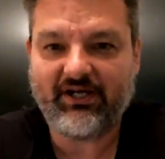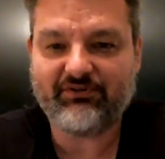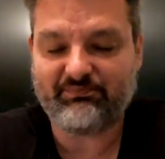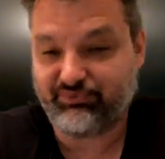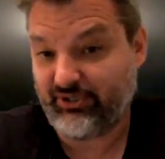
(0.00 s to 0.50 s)

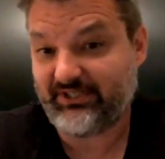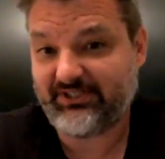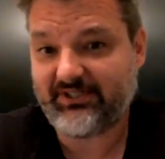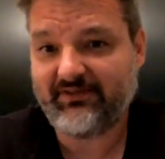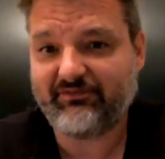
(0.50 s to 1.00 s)

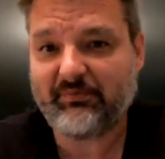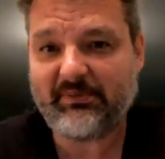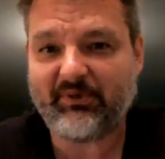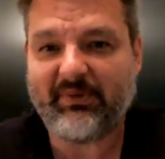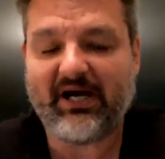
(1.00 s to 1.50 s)
prints for people
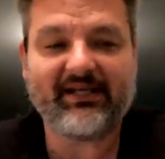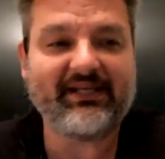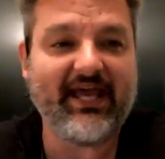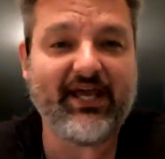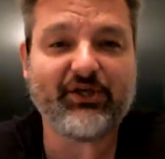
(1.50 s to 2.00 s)
to buy.
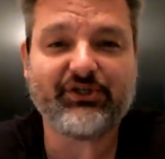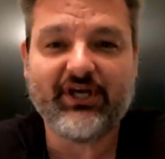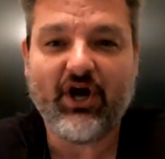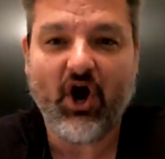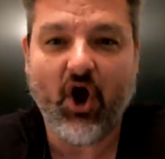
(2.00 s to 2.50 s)
And
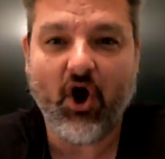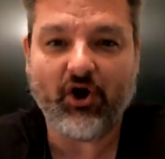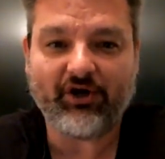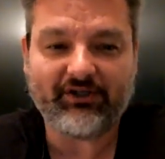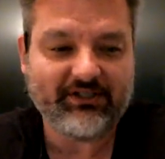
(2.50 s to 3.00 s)

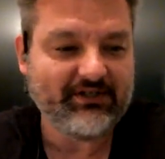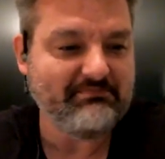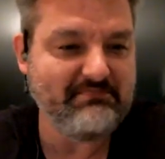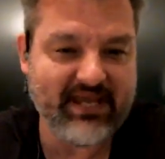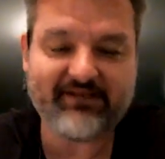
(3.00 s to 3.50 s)
our
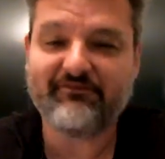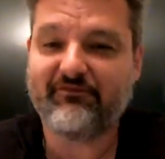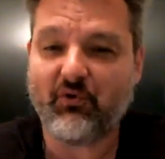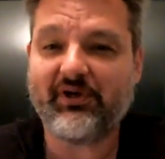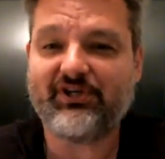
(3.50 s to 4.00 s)
maiden
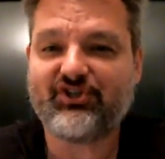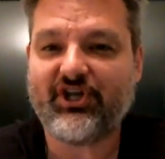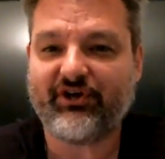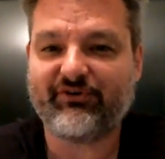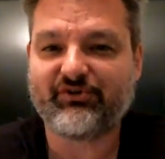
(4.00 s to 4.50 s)
voyage
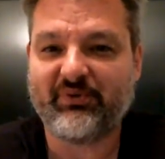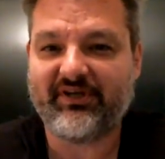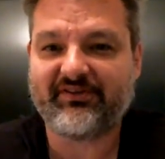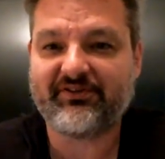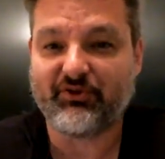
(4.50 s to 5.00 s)
here is
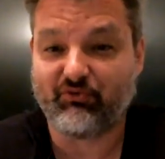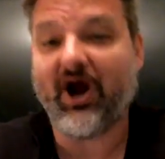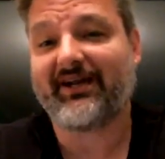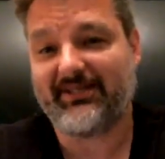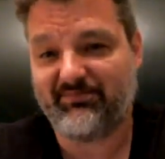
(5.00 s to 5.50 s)
with the
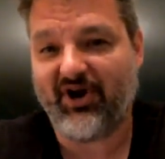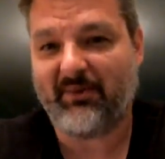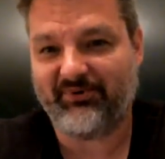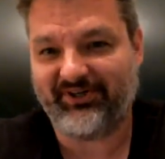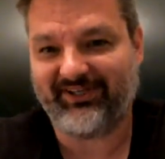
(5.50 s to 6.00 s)
Rocky
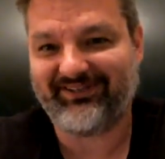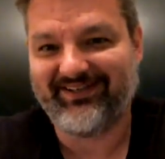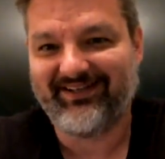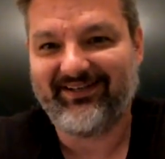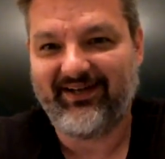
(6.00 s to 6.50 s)
property.
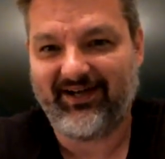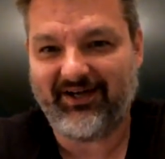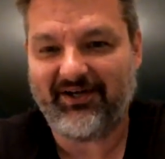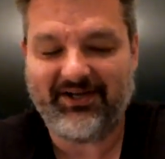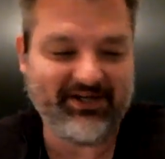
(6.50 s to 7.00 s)

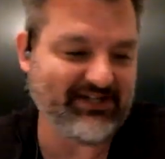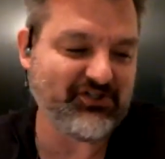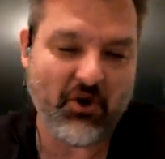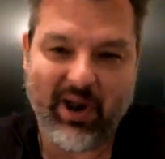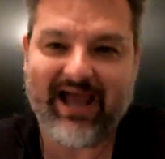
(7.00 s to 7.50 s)
And that's
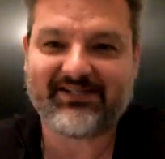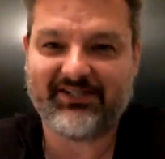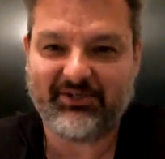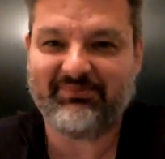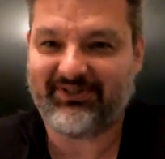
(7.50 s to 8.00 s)
no
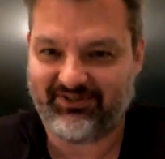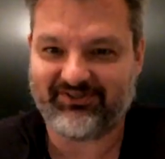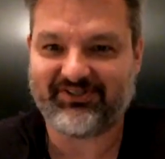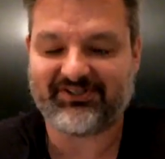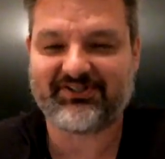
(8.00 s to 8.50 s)
accident because
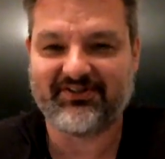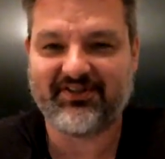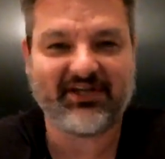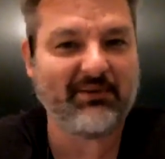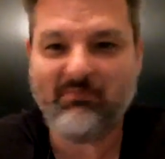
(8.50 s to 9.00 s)
it's the
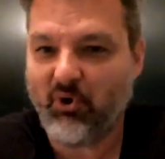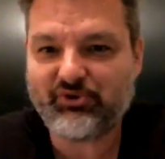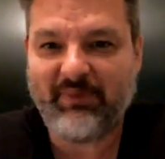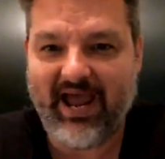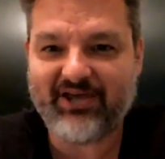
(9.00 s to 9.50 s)
thing I'm most
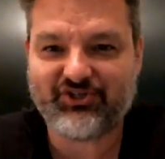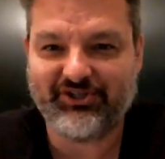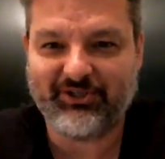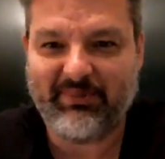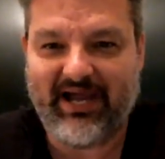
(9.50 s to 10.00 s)

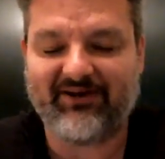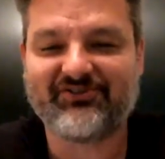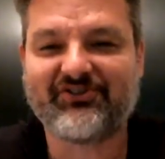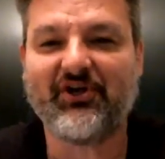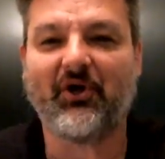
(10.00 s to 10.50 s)
passionate about.
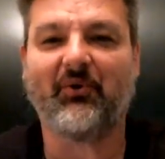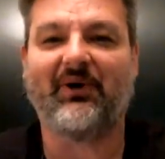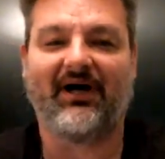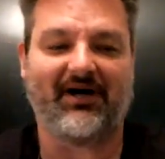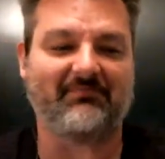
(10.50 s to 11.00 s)
So
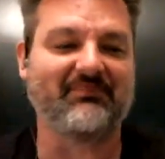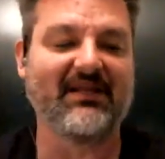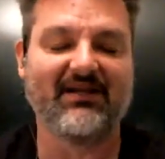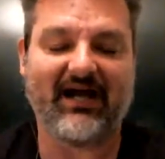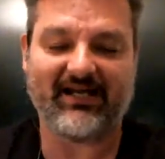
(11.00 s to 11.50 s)
I'm
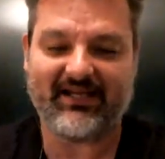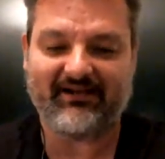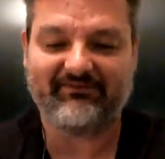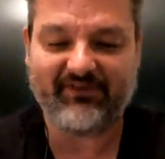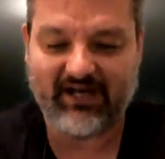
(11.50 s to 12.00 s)

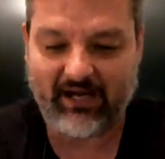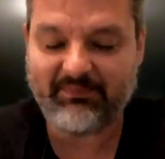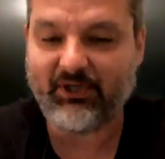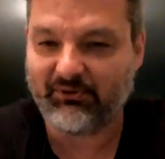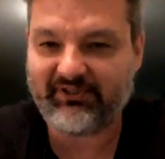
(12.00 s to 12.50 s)

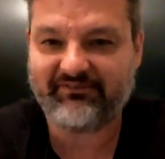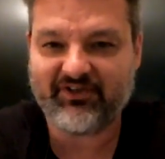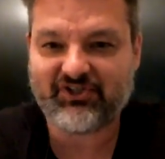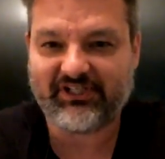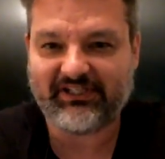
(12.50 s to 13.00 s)
the only
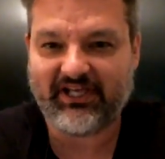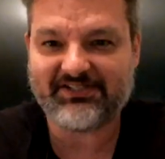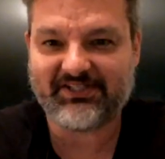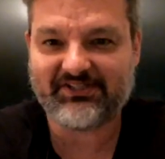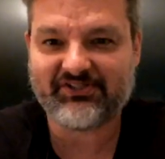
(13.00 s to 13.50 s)
officially
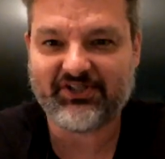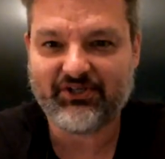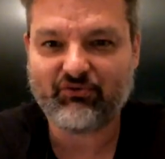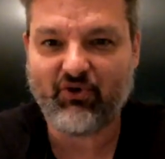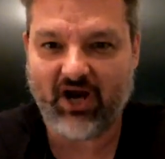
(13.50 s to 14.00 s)
licensed
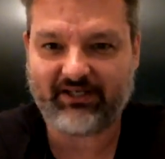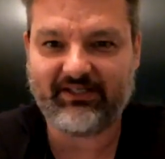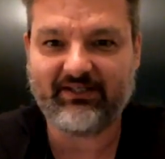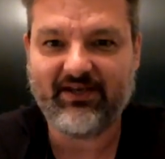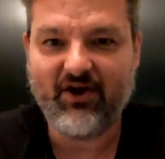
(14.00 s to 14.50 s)

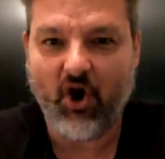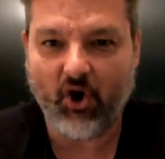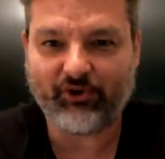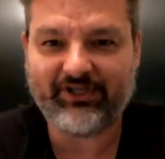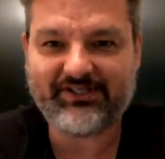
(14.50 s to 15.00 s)
Rocky
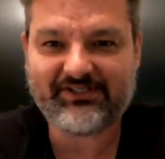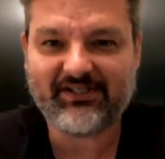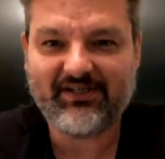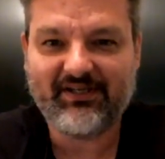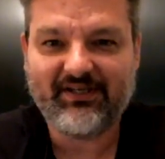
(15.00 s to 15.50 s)
artist.
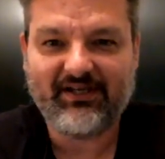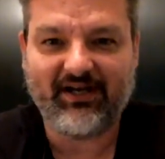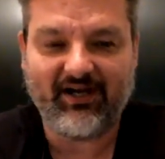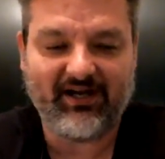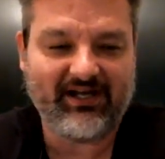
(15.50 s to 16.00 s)

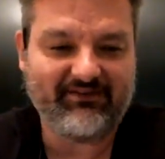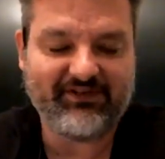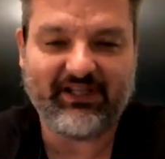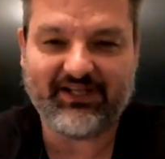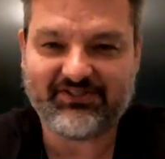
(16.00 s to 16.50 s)
I have the
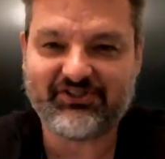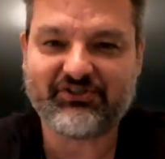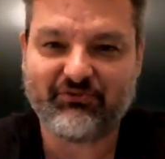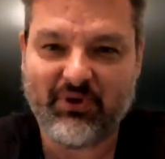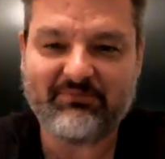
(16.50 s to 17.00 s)
license
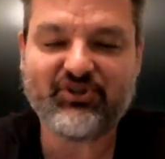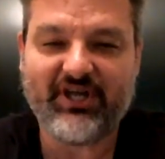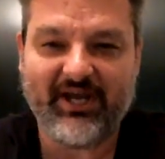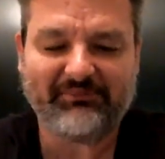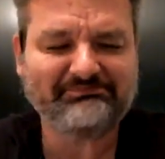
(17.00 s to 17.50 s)
through
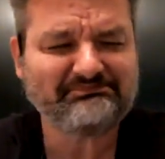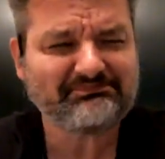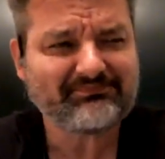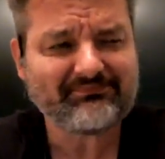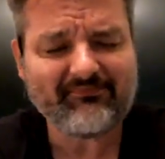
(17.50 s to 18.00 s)
MGM,
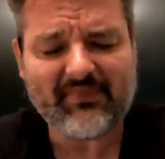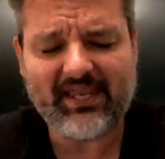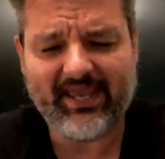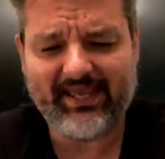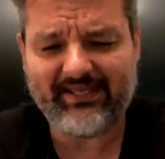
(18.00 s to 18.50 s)

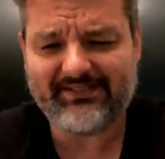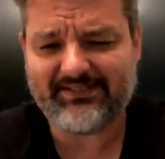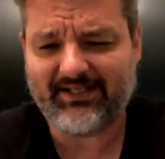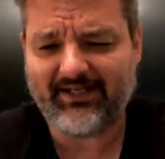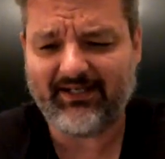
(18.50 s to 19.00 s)
and
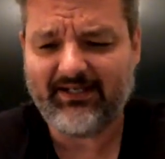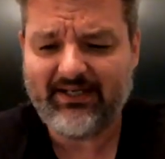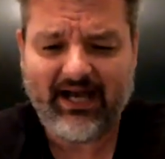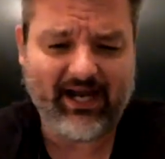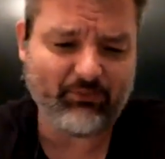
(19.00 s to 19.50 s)

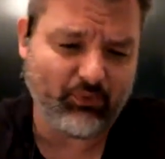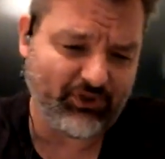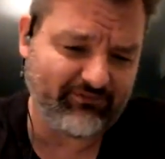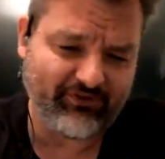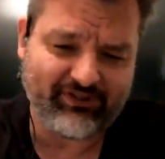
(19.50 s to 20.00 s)
I work
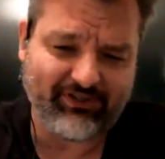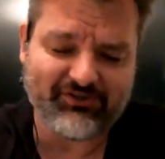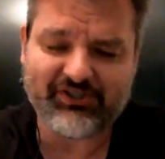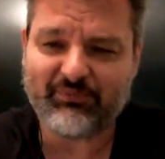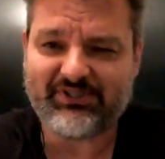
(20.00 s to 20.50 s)
very
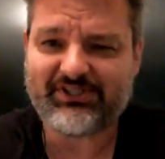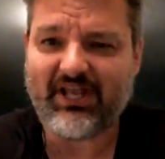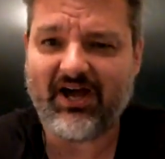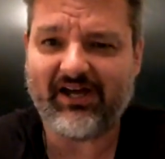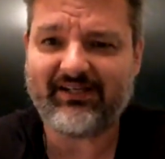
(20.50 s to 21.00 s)
closely with
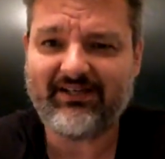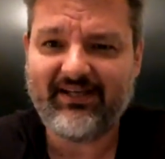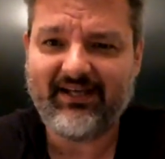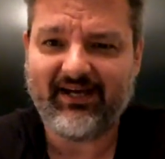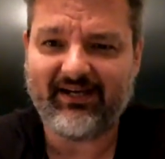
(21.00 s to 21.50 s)
Sly.
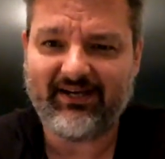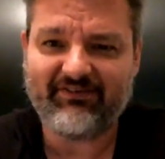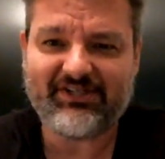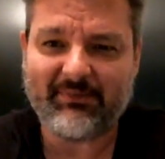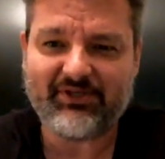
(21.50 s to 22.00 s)
Every
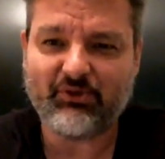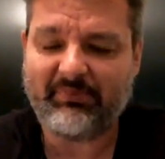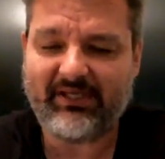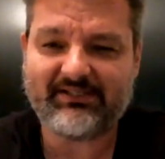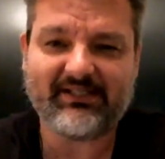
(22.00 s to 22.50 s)
time I do a
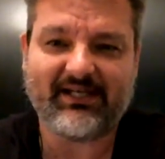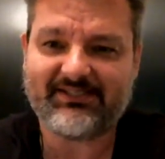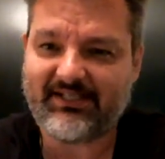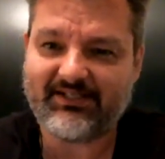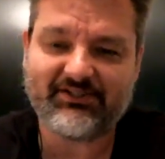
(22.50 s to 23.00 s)
painting, I
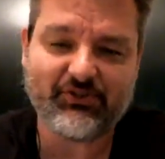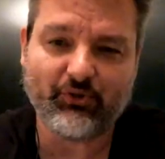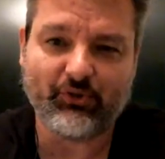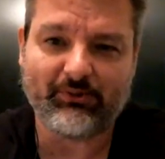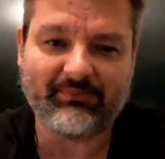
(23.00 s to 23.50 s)
send it to
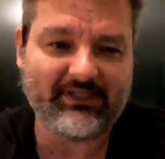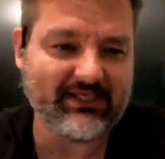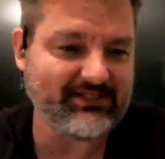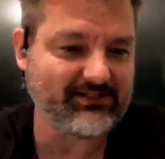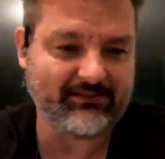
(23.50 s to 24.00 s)
him. He
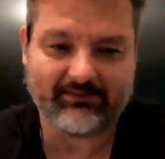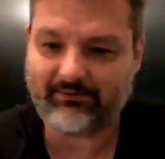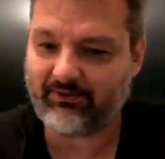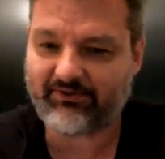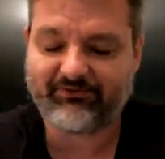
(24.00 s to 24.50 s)
has to
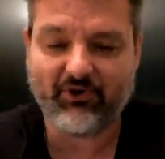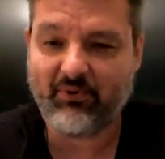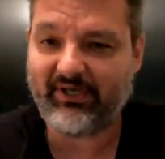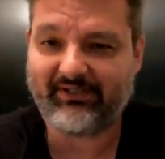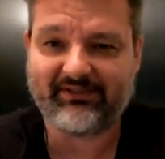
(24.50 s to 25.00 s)
look through
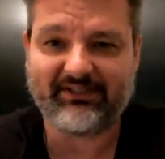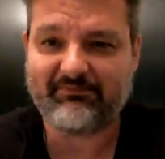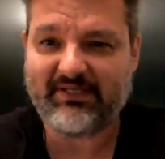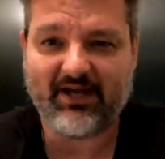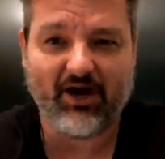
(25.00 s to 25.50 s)
it and give
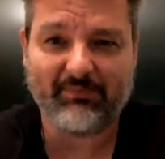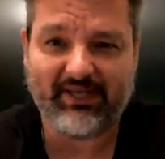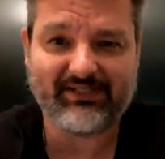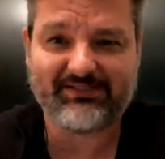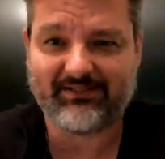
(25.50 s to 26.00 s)
me
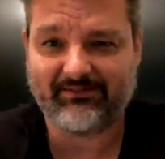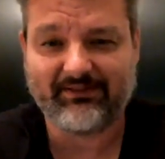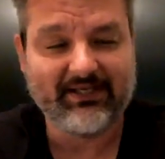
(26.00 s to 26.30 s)
comments and